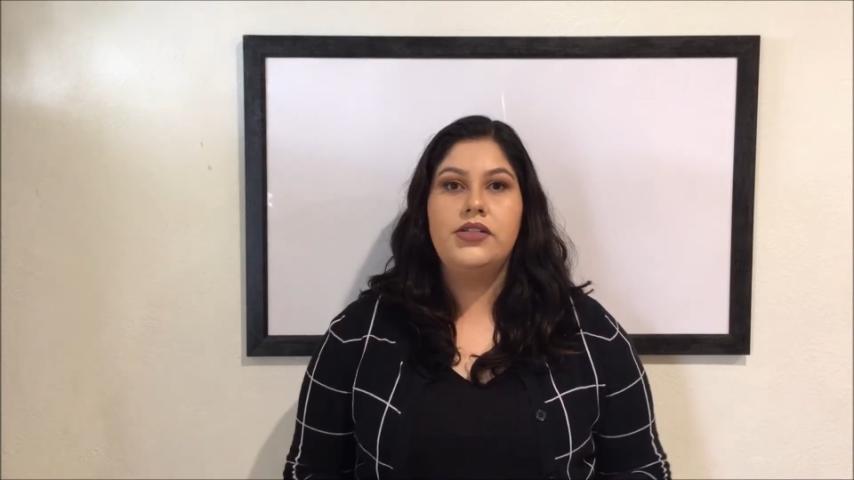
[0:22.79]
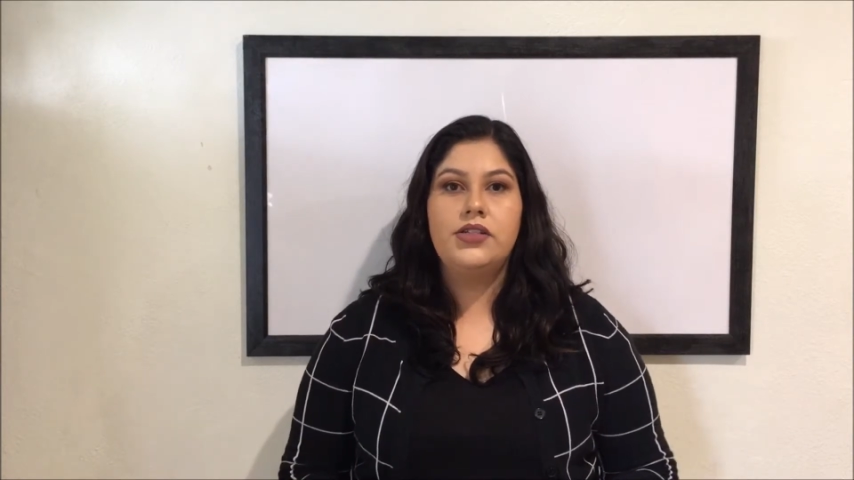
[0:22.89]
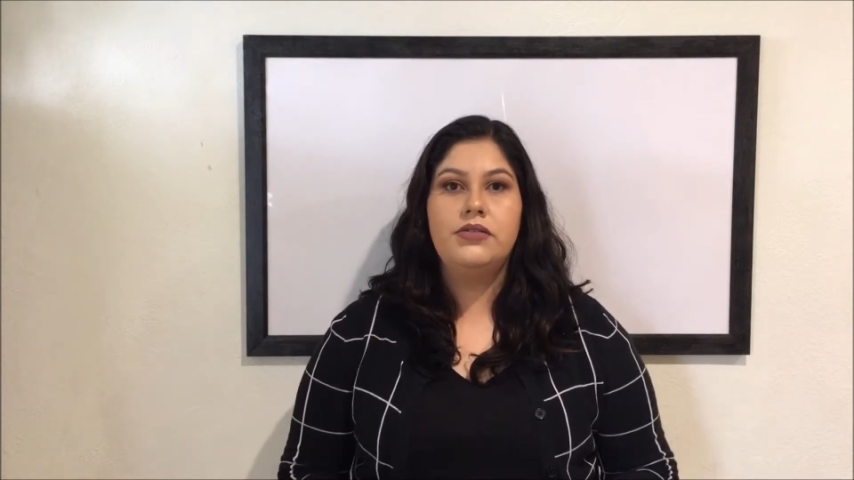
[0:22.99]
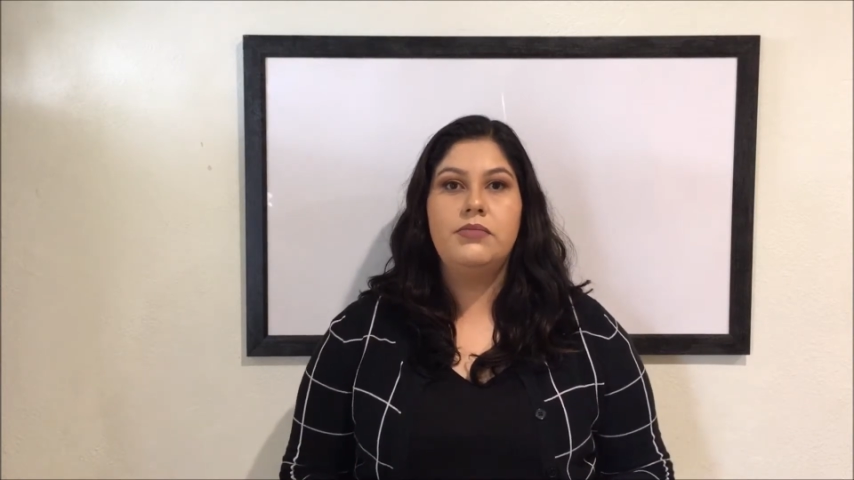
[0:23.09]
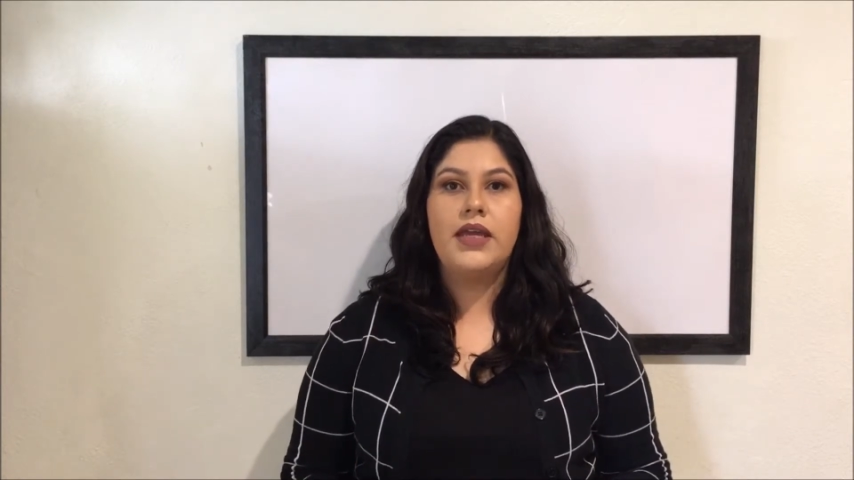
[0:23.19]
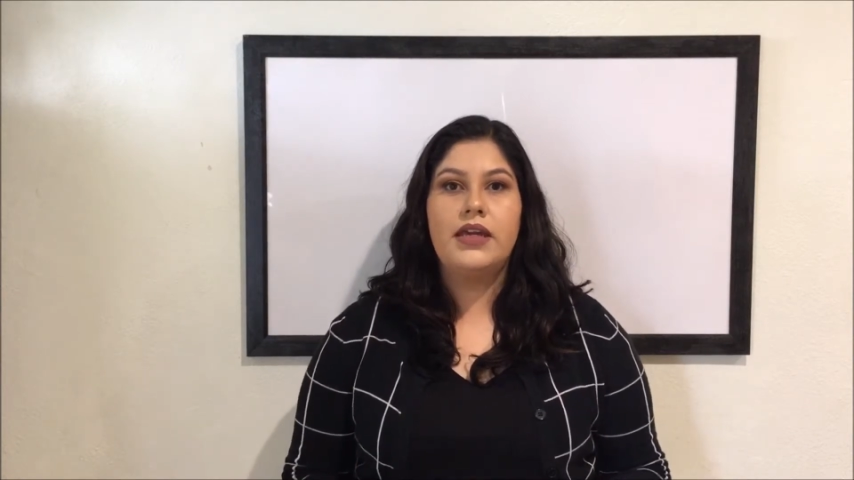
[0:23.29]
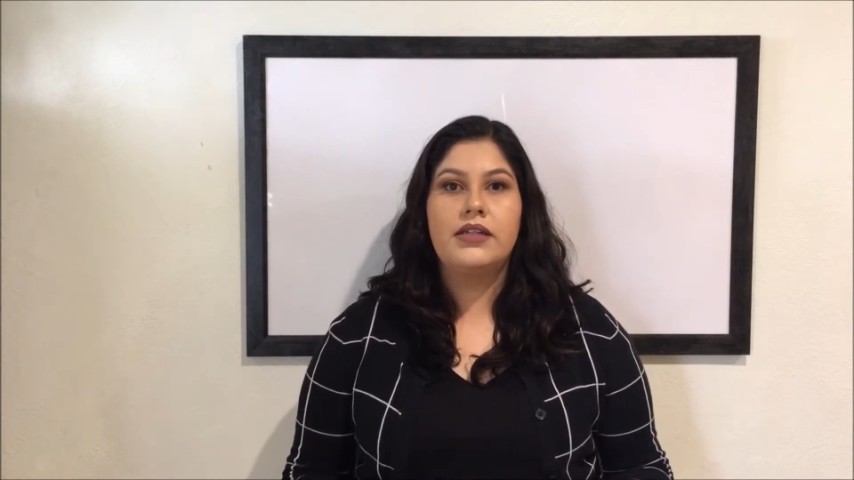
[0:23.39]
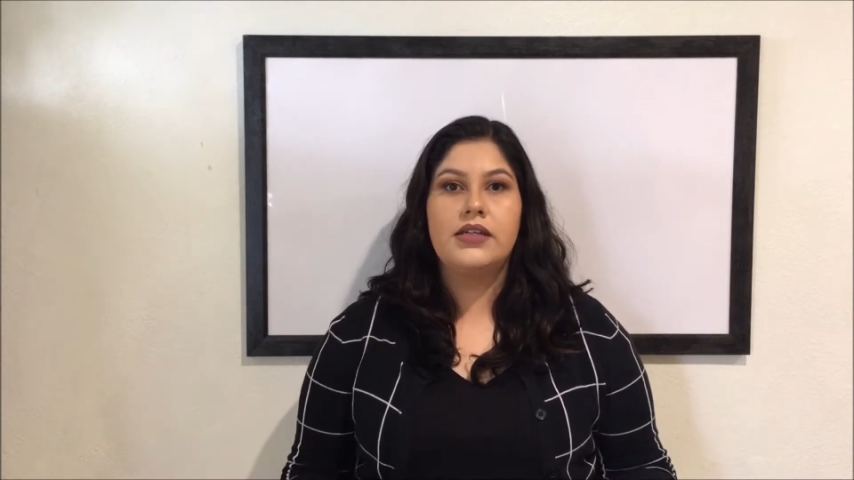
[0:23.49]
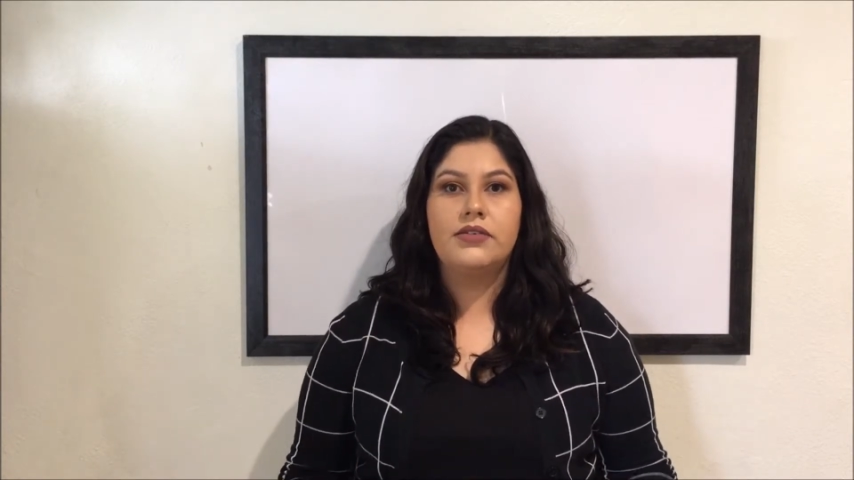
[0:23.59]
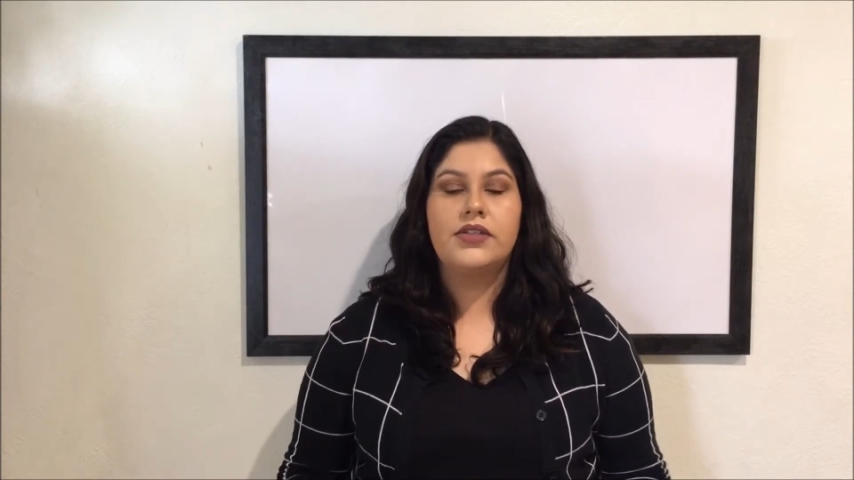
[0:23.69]
to make
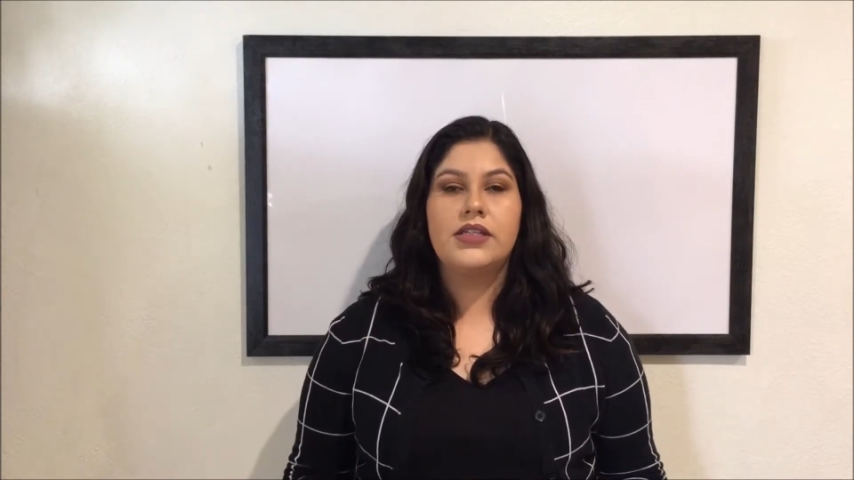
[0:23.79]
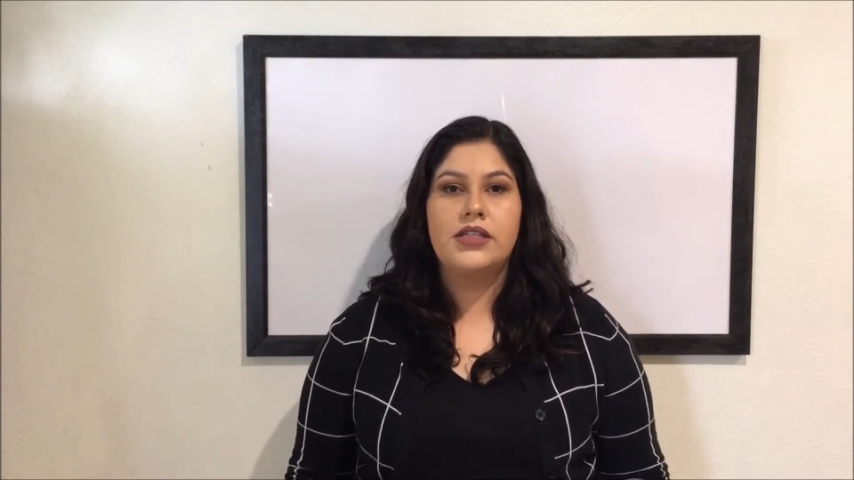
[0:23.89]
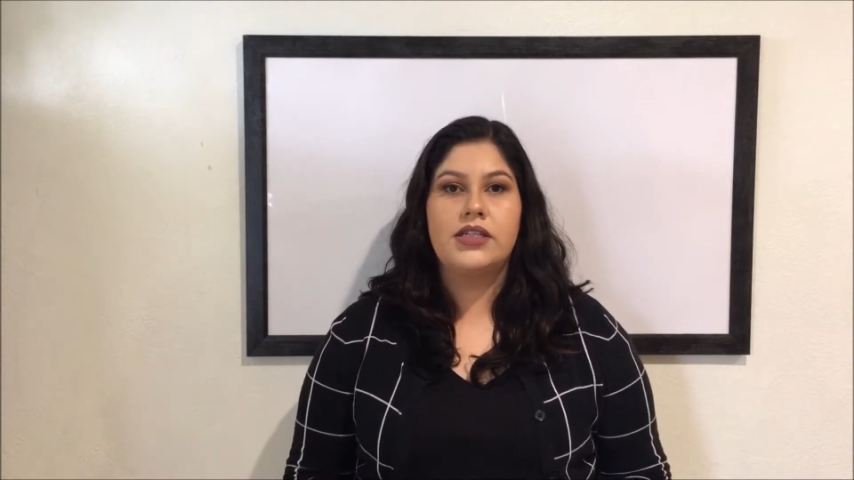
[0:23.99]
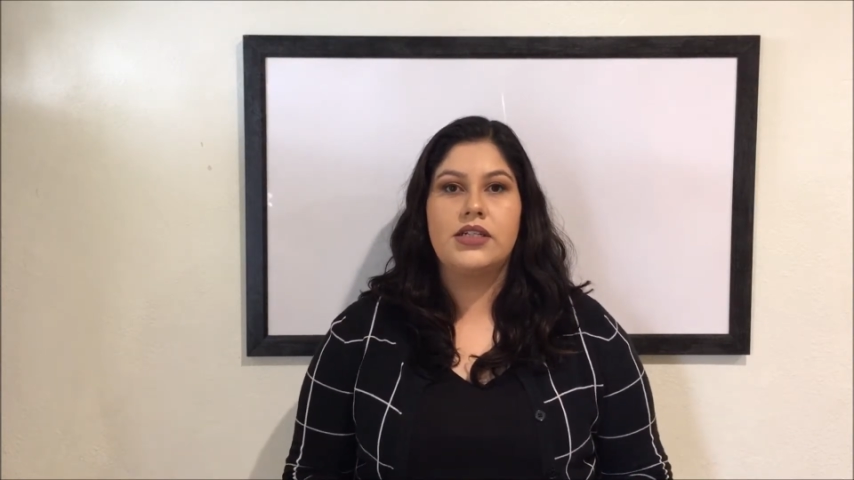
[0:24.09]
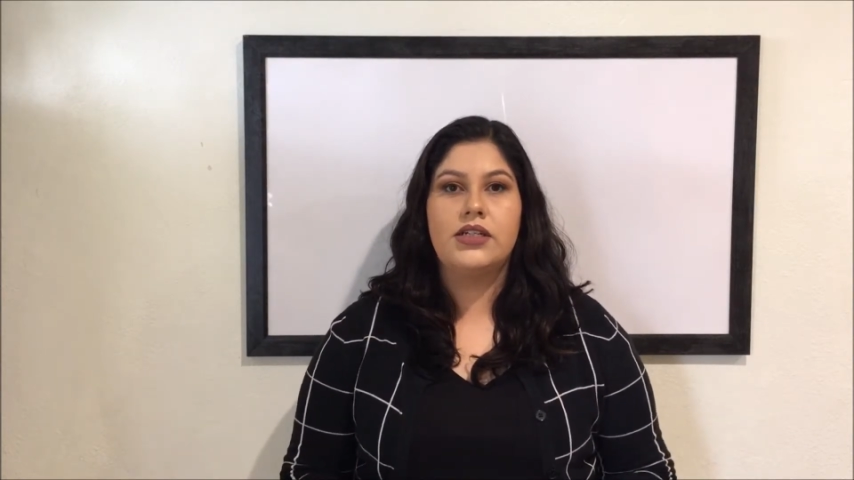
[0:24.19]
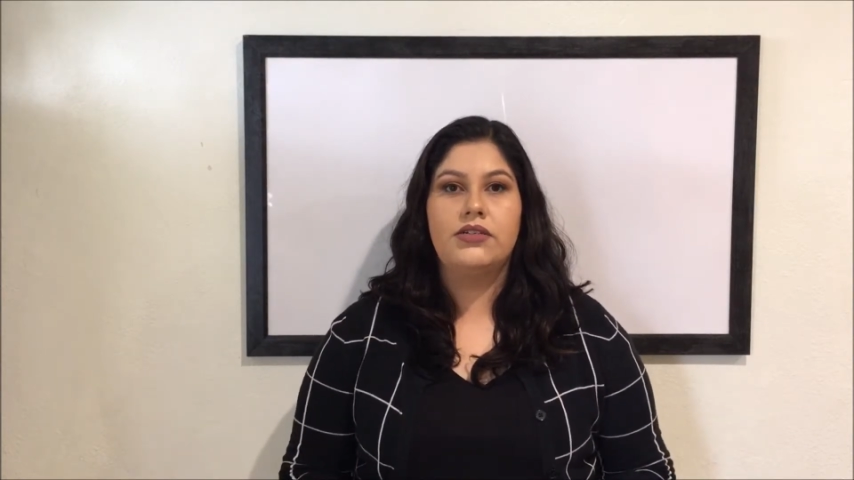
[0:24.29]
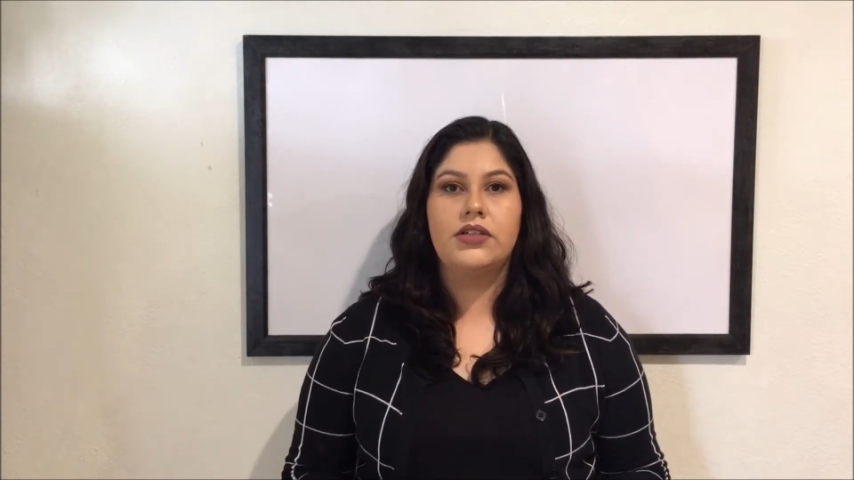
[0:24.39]
a tough decision